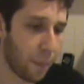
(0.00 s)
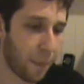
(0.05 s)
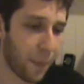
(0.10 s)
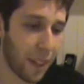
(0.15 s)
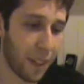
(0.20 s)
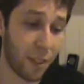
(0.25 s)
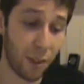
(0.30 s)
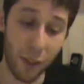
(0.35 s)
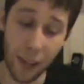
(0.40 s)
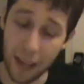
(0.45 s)

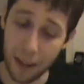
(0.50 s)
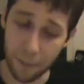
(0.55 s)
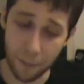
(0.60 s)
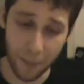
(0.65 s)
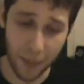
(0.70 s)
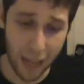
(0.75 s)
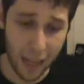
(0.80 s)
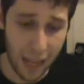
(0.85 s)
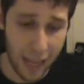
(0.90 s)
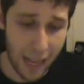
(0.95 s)
So yeah.
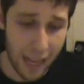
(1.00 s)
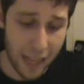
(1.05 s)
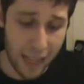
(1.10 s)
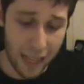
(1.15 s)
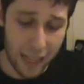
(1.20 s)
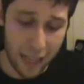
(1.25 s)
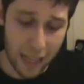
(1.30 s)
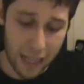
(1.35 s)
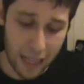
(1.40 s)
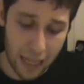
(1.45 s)

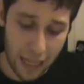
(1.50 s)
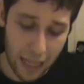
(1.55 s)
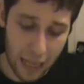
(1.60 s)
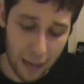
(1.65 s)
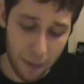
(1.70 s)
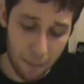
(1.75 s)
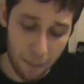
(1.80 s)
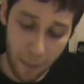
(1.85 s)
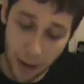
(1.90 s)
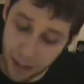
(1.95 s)

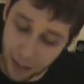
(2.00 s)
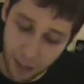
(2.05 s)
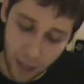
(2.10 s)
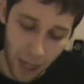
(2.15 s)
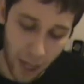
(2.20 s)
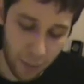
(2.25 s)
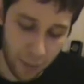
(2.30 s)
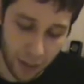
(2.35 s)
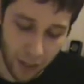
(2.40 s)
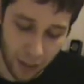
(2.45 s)
The main
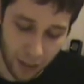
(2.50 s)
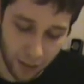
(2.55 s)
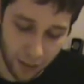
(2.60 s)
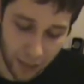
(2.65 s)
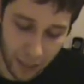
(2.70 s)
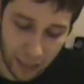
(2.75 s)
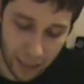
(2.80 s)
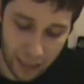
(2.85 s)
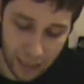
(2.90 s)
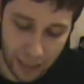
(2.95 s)
topic of
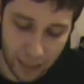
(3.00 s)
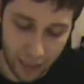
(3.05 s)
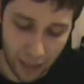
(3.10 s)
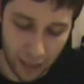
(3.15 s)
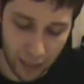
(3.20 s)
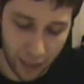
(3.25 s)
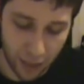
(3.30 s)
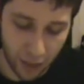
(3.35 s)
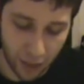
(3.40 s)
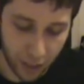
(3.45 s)
this,
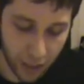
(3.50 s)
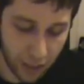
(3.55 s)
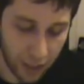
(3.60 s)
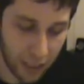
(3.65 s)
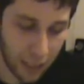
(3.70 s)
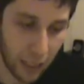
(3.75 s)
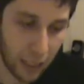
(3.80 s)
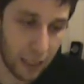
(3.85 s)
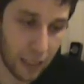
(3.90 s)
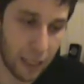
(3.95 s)
as you can
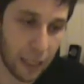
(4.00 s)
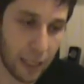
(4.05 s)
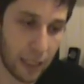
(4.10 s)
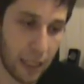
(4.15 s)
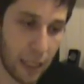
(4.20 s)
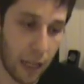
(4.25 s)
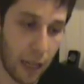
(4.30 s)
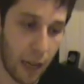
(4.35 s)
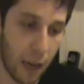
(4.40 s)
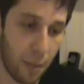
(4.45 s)
tell, is
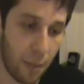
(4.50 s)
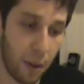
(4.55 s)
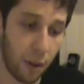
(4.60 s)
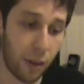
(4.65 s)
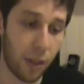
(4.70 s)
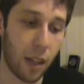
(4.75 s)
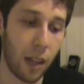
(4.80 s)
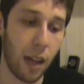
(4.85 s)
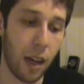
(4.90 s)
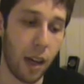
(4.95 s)

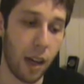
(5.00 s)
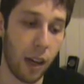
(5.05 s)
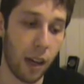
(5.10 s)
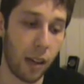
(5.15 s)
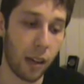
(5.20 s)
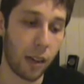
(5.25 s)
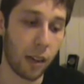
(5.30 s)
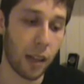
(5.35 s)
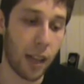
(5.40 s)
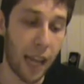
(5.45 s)
about
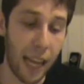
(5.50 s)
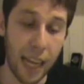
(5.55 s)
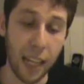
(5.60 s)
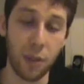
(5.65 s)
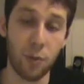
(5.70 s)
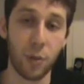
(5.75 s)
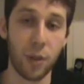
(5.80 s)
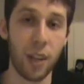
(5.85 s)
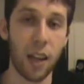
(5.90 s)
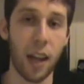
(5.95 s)

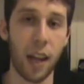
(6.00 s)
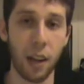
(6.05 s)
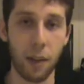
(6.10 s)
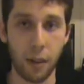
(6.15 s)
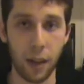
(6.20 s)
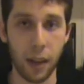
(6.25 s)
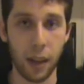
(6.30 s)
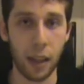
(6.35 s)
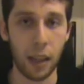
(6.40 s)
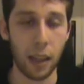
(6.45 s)
Edge
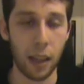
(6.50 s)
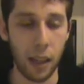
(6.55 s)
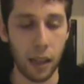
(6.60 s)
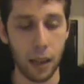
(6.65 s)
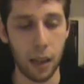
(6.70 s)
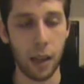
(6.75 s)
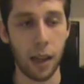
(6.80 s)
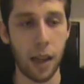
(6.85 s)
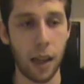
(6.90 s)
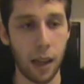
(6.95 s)
retiring
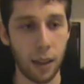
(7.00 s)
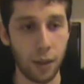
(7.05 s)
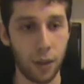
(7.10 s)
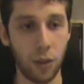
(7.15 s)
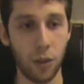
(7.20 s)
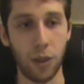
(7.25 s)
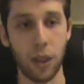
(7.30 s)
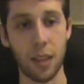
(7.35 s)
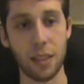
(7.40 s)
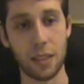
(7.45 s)
in
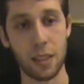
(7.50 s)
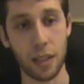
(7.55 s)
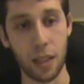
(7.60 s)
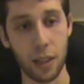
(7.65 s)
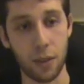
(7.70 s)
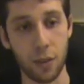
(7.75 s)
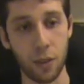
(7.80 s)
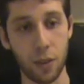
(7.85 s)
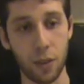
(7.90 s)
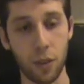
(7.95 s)

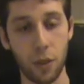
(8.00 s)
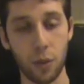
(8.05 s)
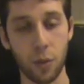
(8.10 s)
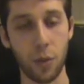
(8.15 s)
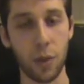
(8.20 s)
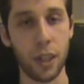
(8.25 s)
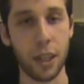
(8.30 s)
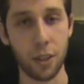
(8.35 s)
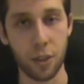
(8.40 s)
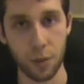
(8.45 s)
2011 due to
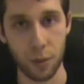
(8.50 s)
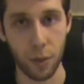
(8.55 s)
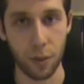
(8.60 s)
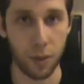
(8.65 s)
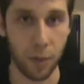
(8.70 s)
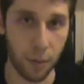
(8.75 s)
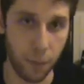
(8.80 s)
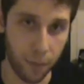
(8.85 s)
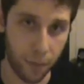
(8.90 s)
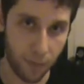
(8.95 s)
an injury
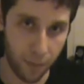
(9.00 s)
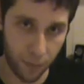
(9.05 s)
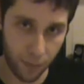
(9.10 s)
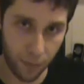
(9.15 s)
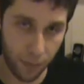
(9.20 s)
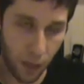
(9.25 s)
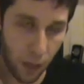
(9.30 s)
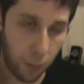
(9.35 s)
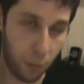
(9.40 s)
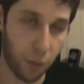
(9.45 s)
from
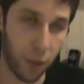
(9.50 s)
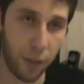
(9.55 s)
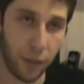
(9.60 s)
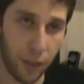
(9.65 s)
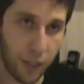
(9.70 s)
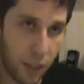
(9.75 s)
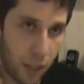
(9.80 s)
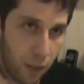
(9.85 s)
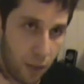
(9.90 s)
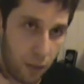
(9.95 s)
a
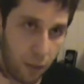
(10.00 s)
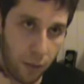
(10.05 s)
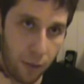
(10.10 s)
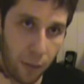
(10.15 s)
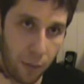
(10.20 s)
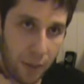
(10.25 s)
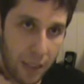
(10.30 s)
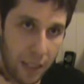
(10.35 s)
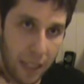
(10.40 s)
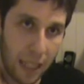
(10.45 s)
previous injury
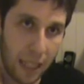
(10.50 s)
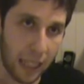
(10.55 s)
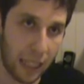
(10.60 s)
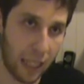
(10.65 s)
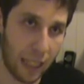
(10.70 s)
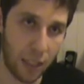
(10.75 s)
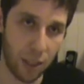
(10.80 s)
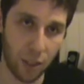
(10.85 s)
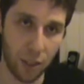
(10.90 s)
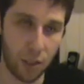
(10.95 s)
from his neck,
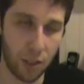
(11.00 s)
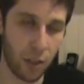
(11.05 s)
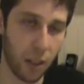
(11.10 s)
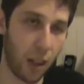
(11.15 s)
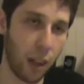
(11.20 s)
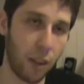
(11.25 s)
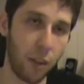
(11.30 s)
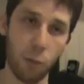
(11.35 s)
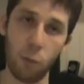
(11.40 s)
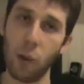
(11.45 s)
and it's just
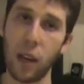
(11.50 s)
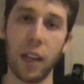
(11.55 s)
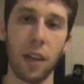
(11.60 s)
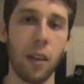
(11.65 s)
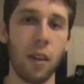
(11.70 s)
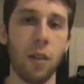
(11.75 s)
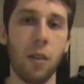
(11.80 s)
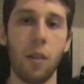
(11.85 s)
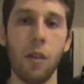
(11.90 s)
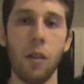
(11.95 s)
gotten way